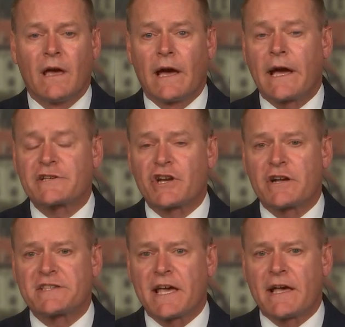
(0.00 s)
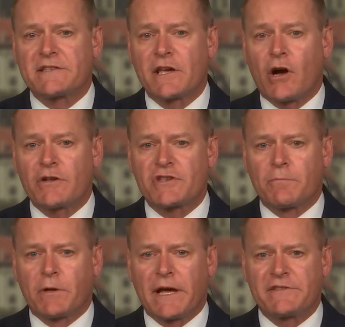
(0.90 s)
Akshar says he also
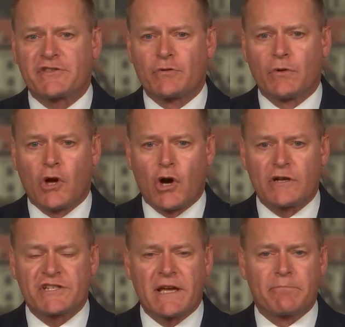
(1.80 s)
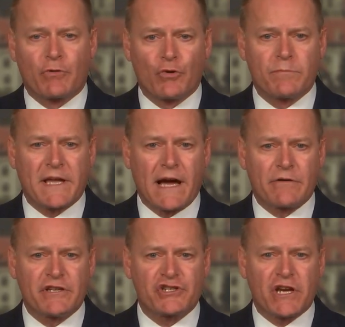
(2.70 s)
plans to launch a Broome
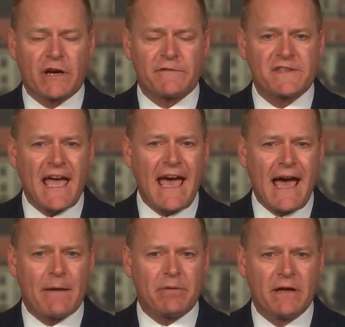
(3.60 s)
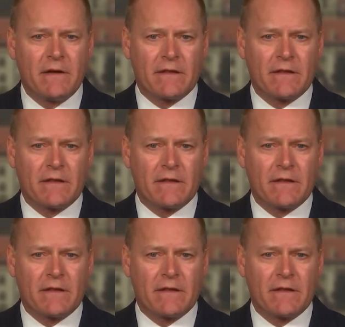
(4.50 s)
County Sheriff's app